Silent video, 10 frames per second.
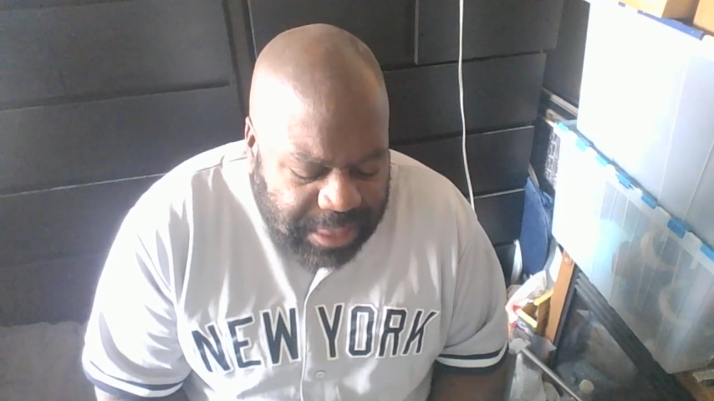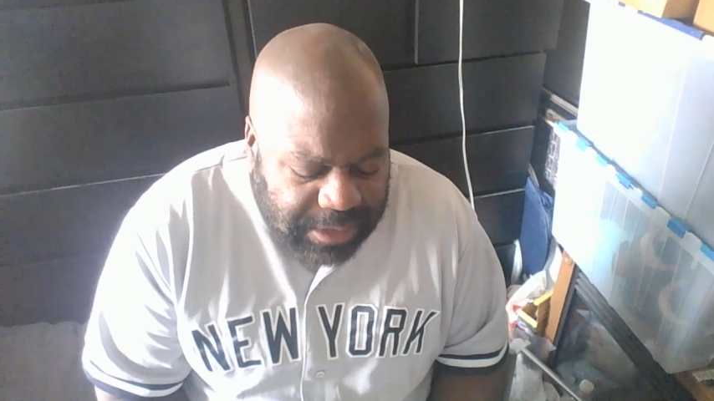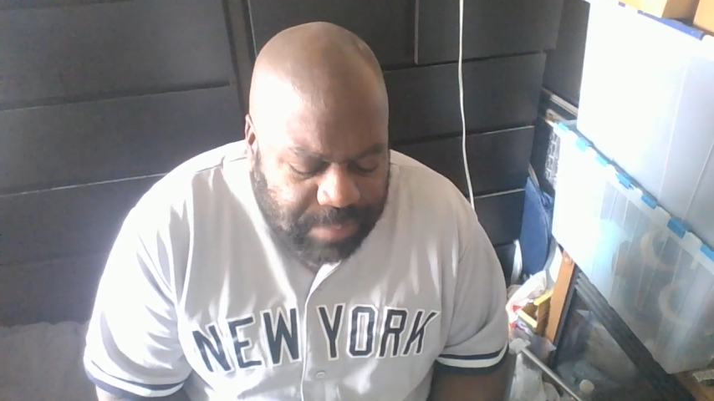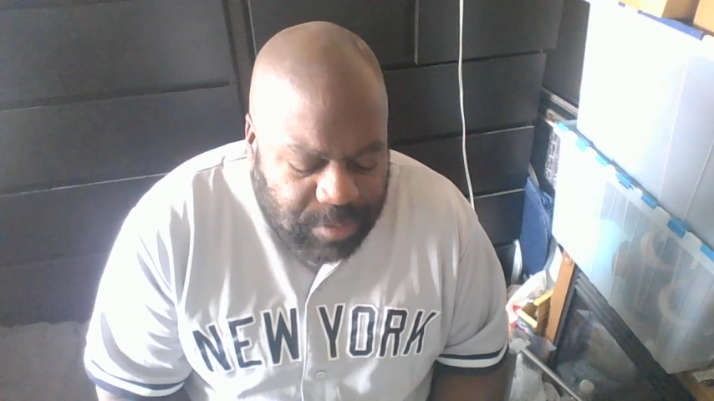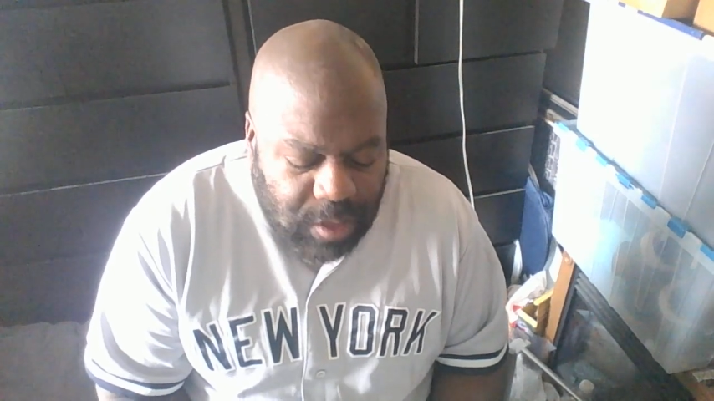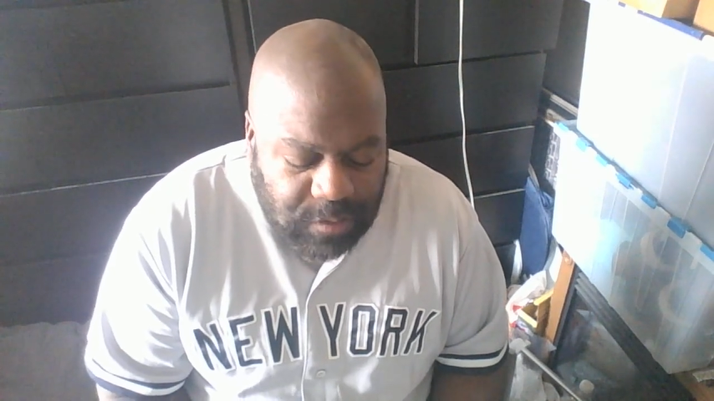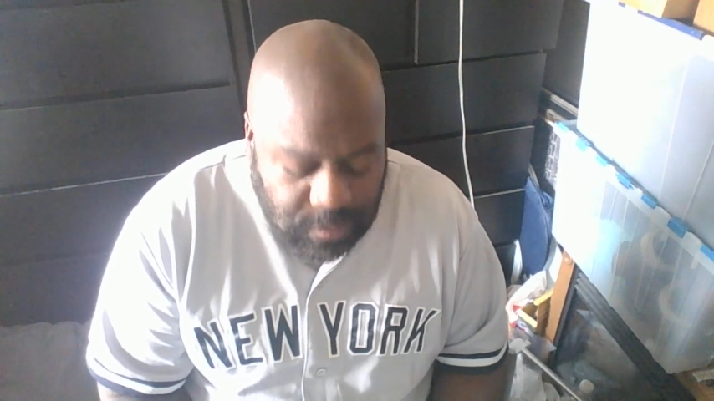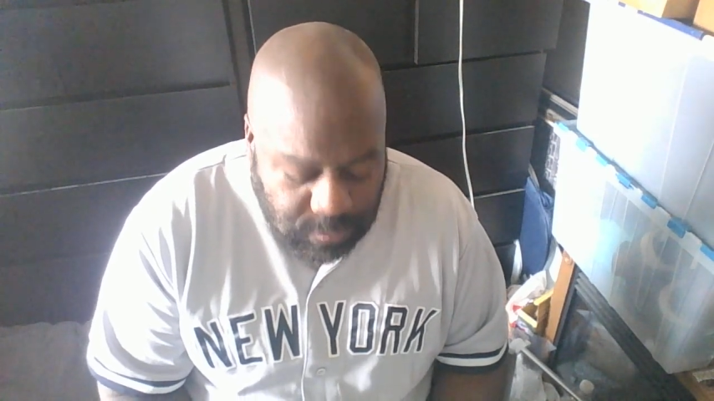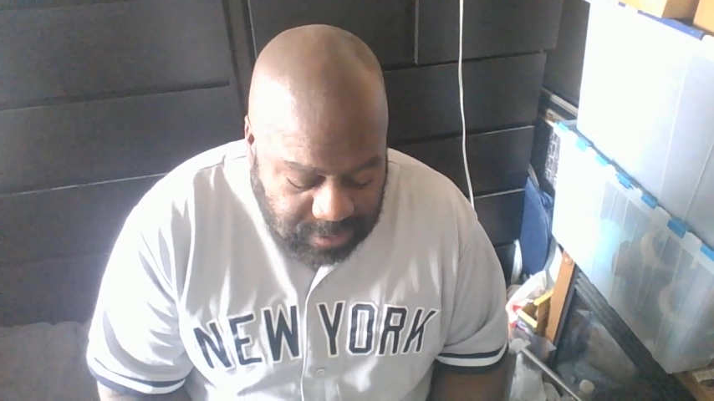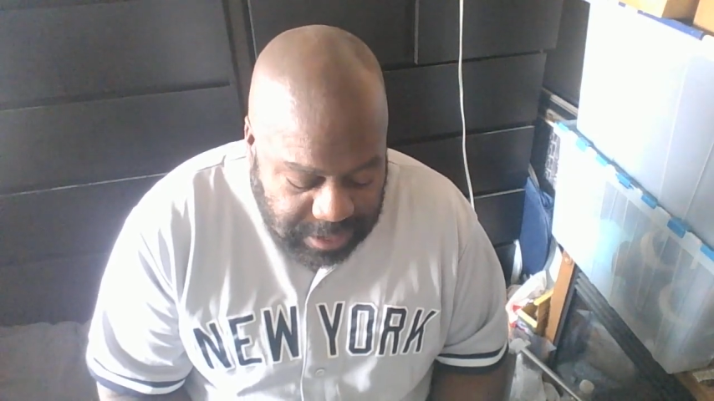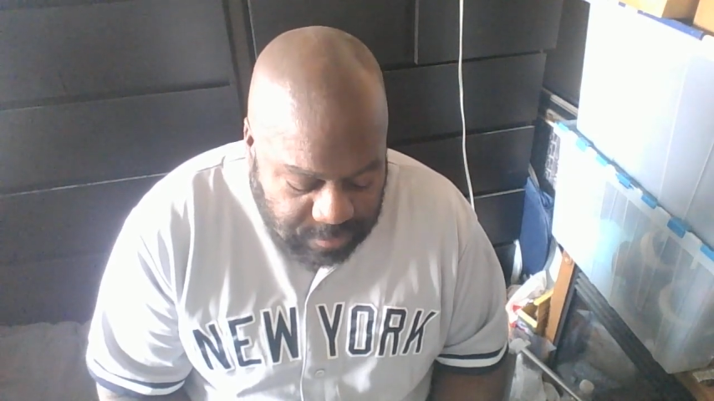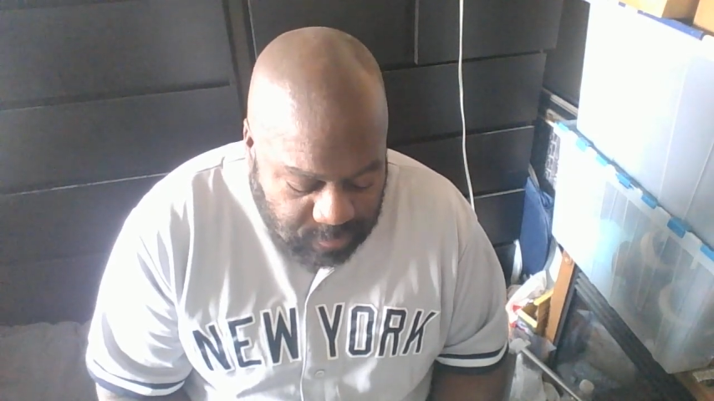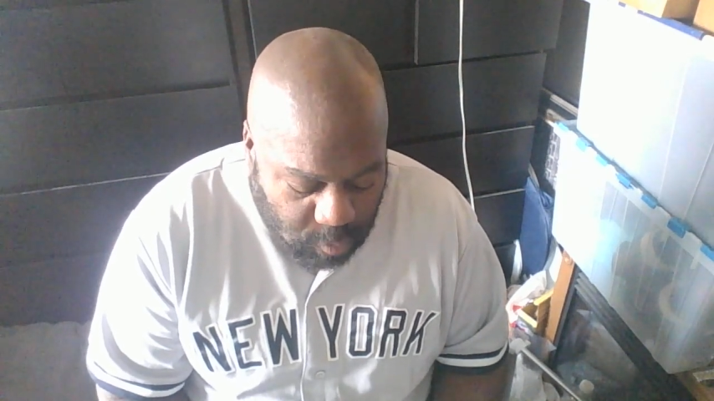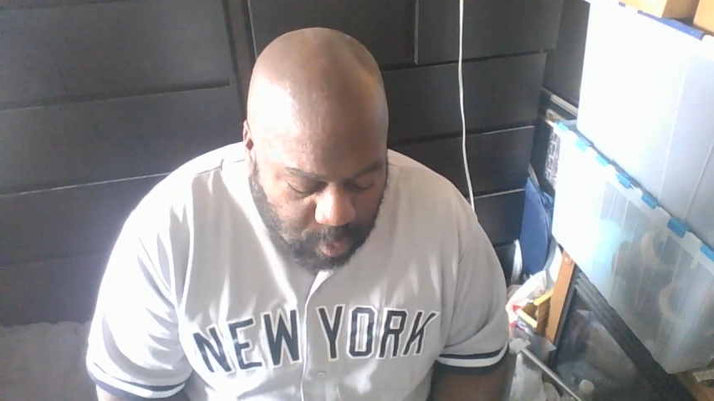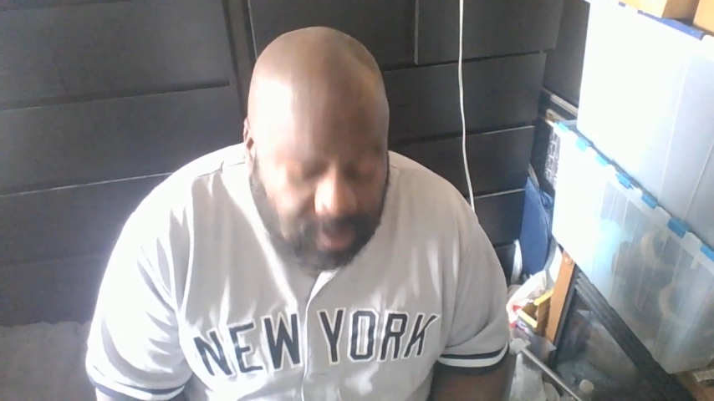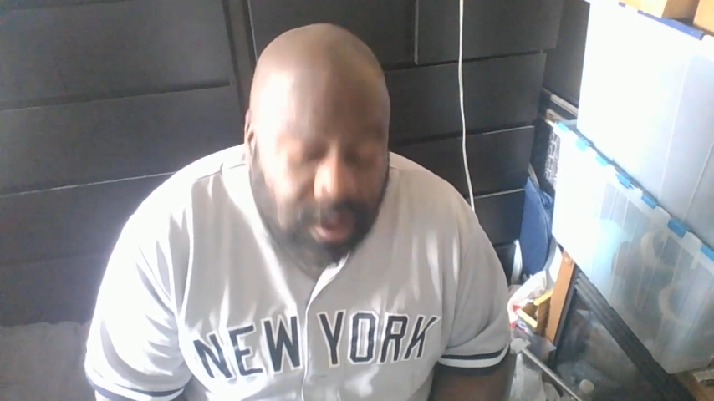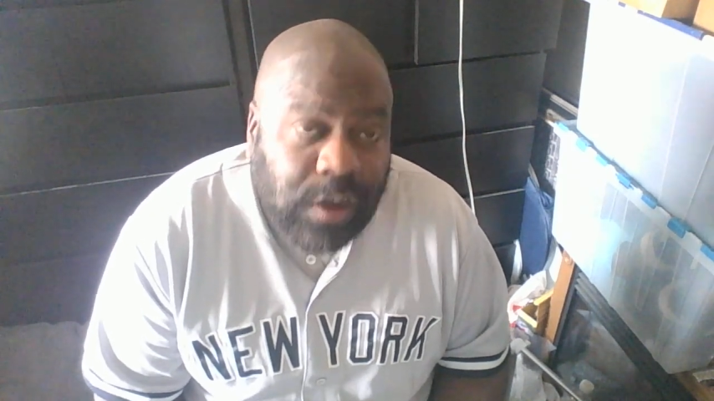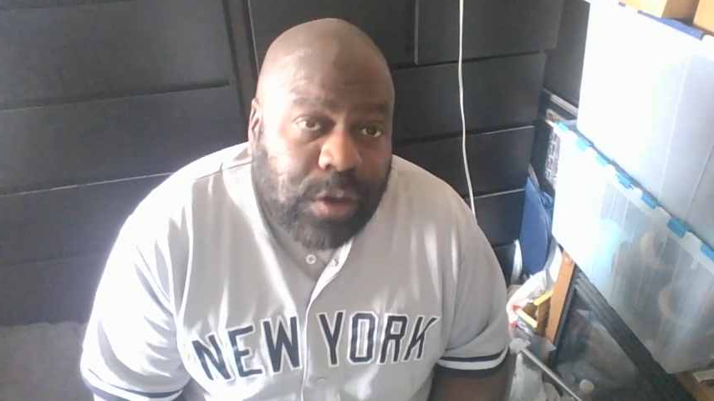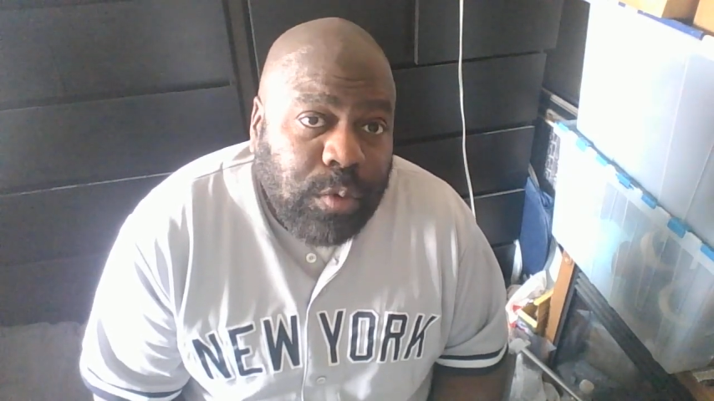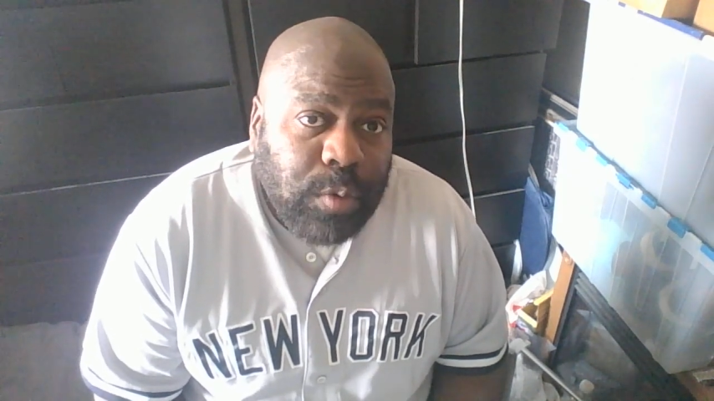Let me also say, too, it's
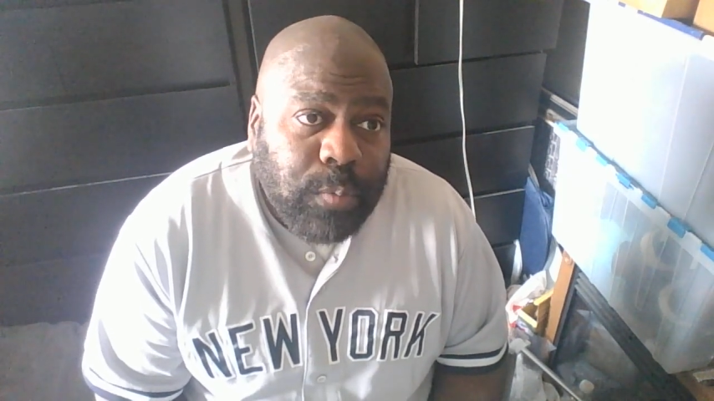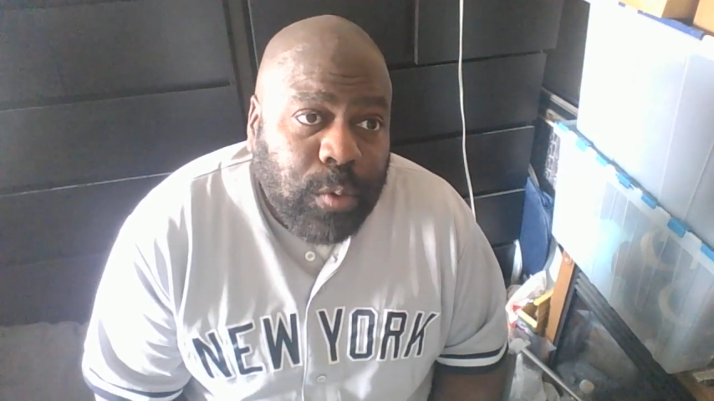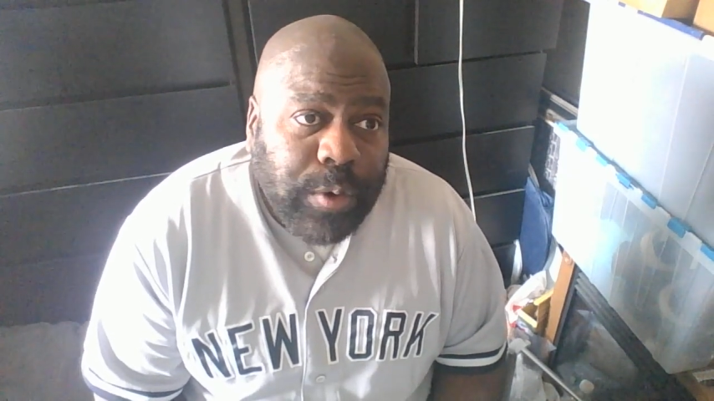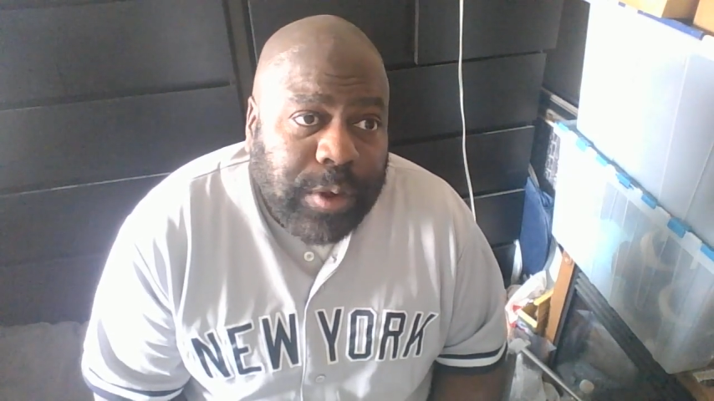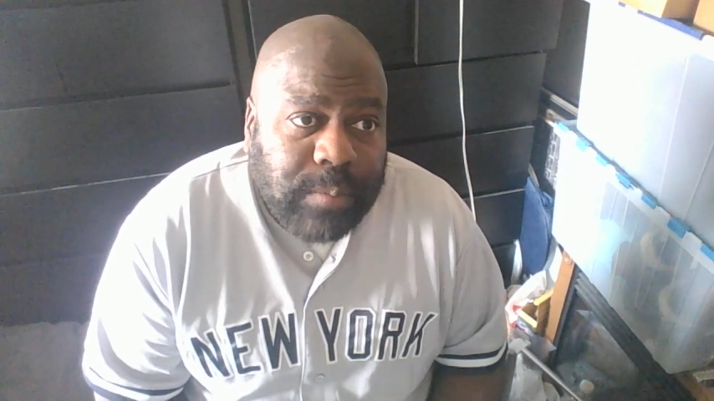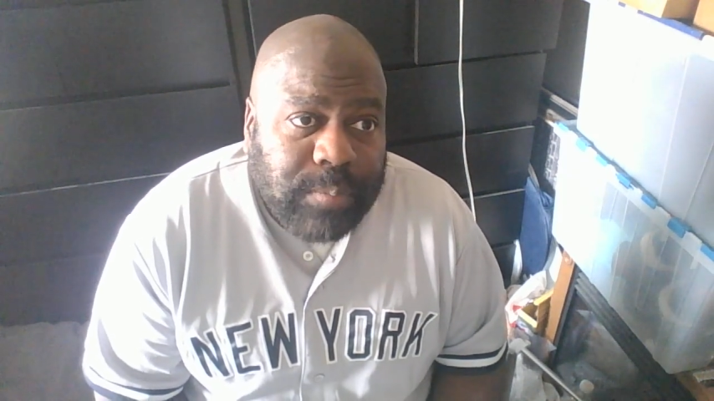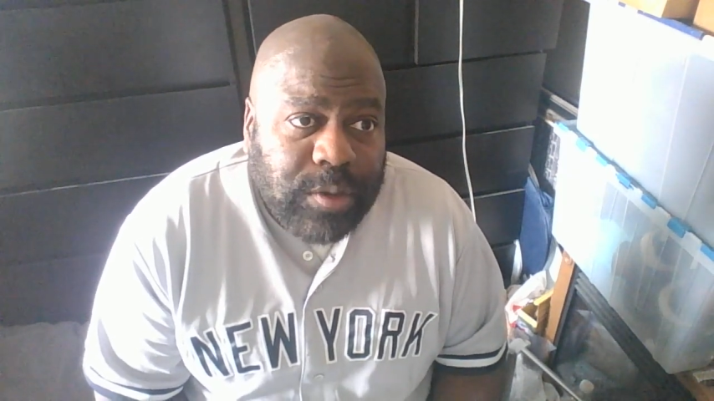underreported,